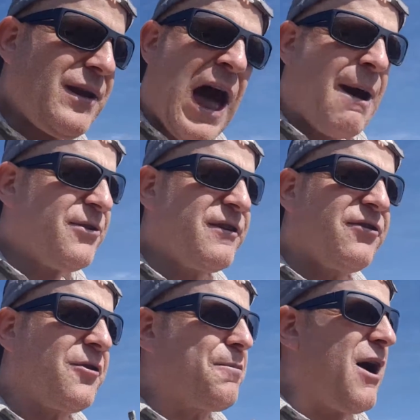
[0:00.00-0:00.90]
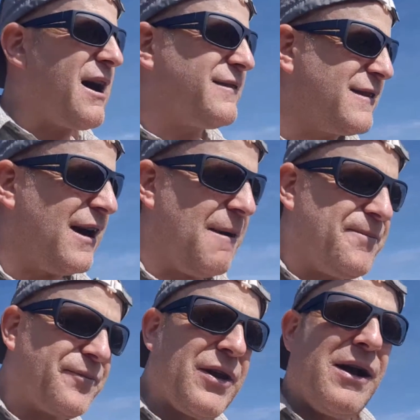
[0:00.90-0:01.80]
I'm still surprised
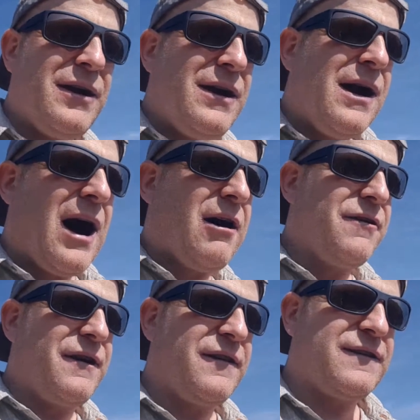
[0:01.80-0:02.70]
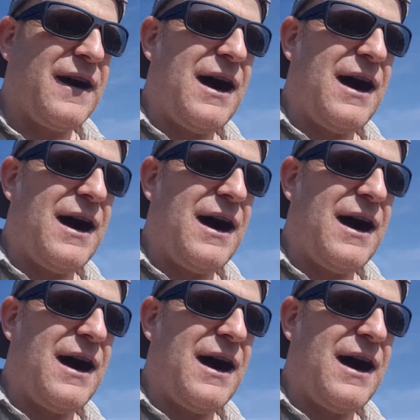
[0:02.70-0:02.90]
how this